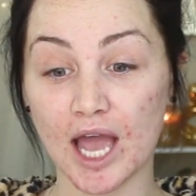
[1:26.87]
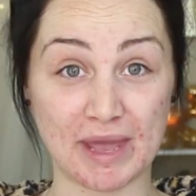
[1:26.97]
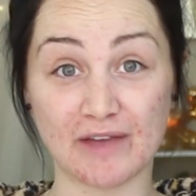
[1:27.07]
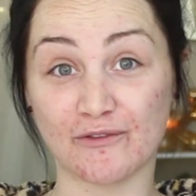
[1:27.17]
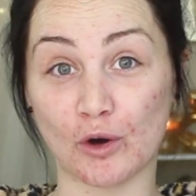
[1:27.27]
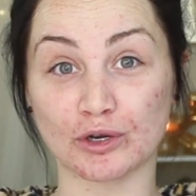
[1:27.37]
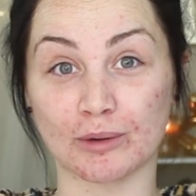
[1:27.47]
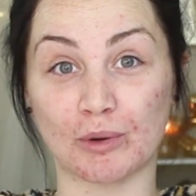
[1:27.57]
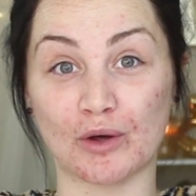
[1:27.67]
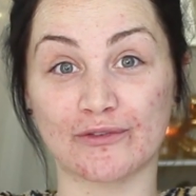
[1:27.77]
being
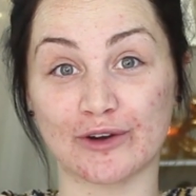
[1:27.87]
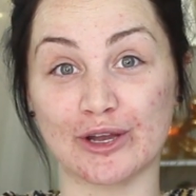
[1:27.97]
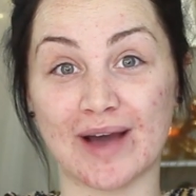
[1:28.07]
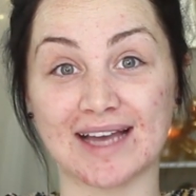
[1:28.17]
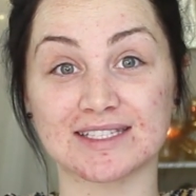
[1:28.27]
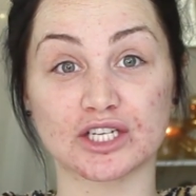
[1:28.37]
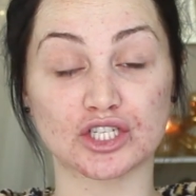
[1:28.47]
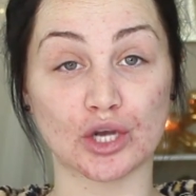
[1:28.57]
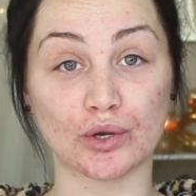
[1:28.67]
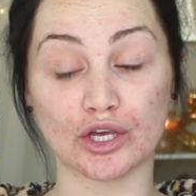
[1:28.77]
vulnerable for you guys to
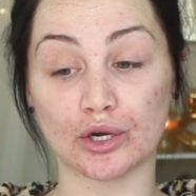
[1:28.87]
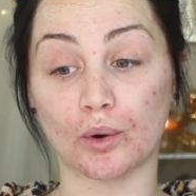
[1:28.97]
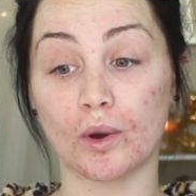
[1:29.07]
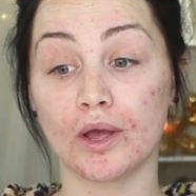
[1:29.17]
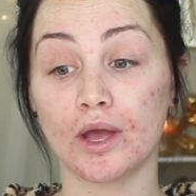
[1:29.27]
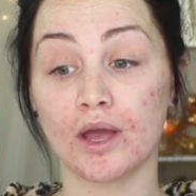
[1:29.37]
show you